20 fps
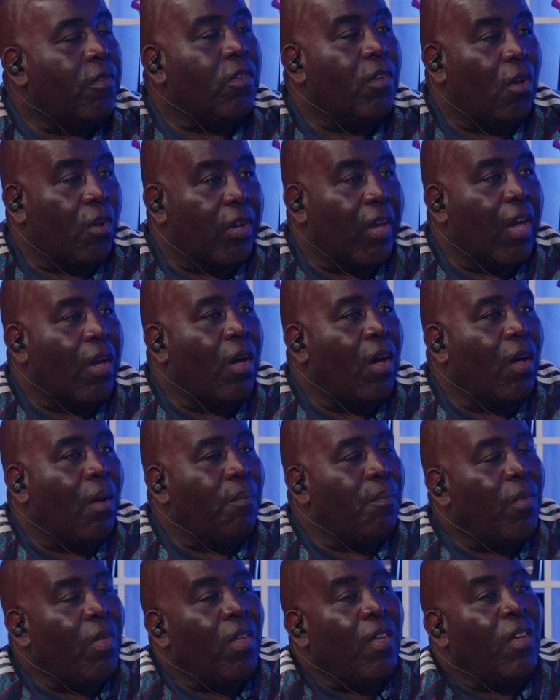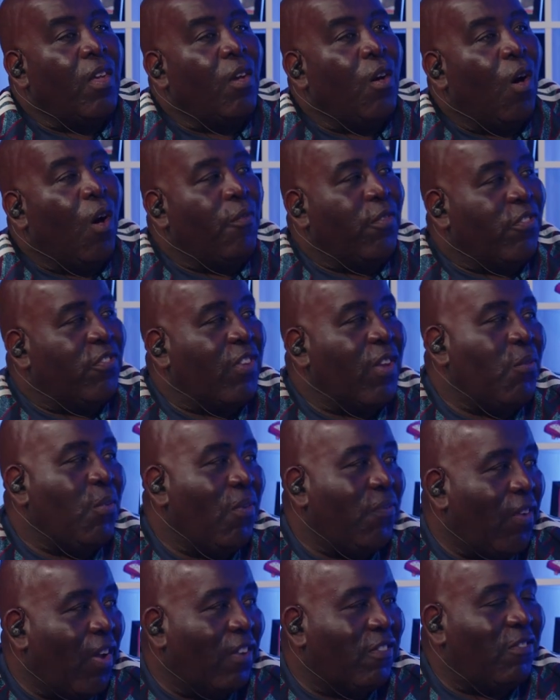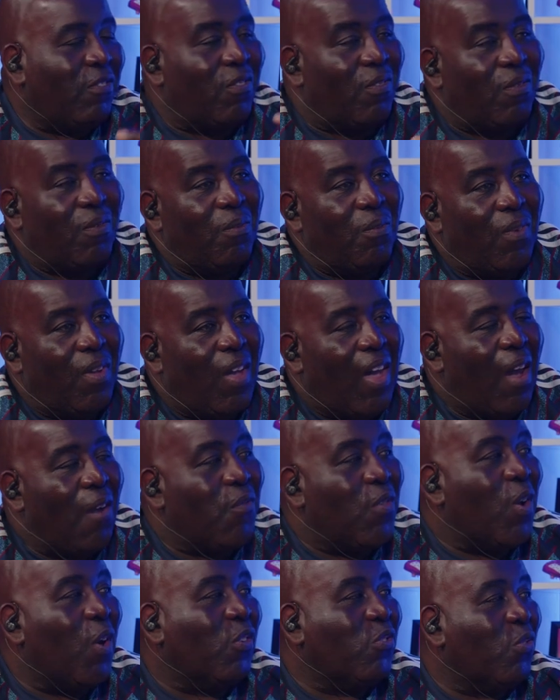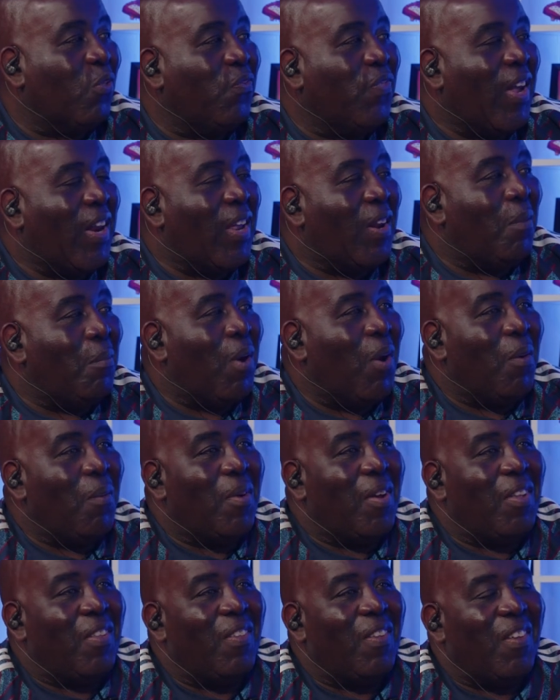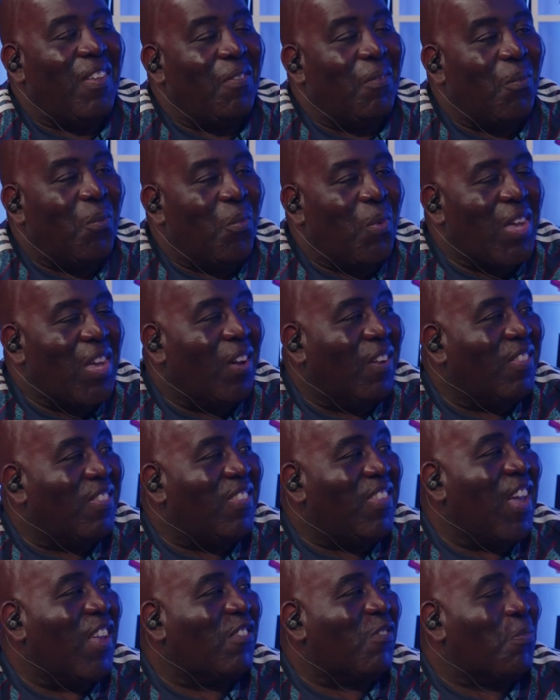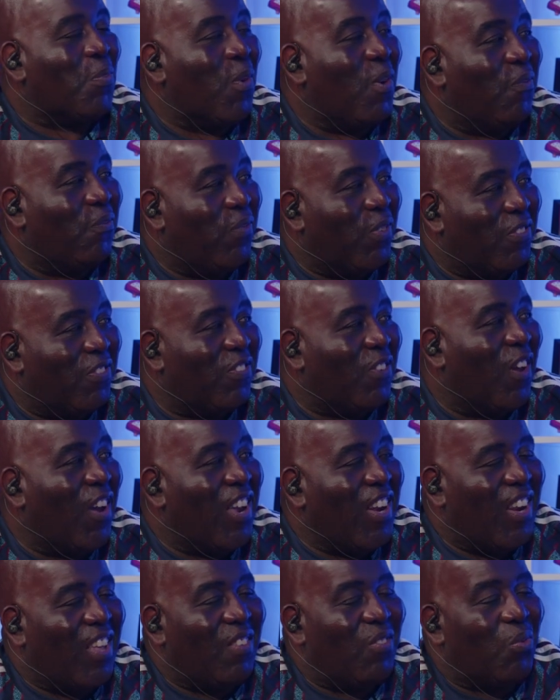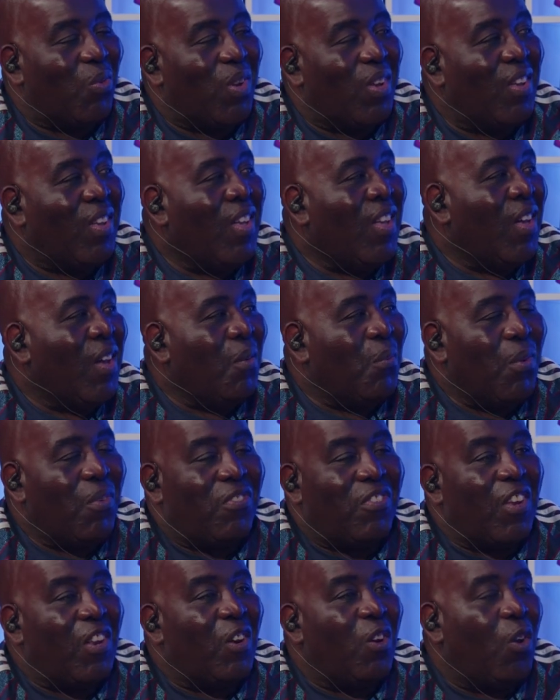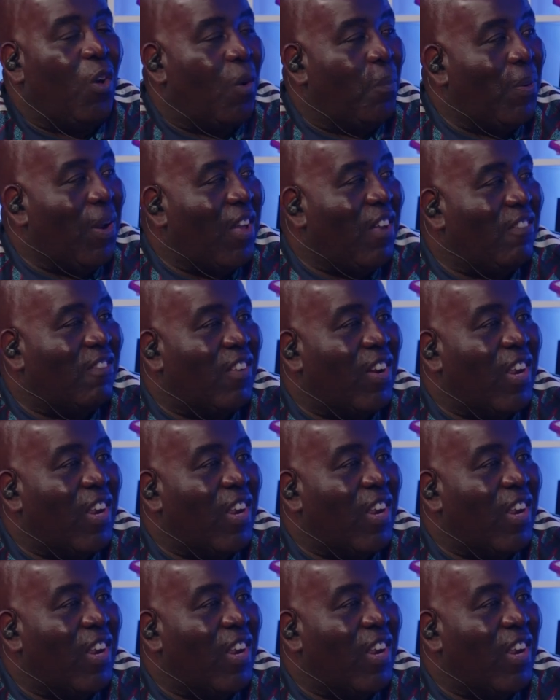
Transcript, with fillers: Okay. Um. Obviously, with us, every Arsenal fan at the moment, we are desperate for signings. We we've seen a lot of players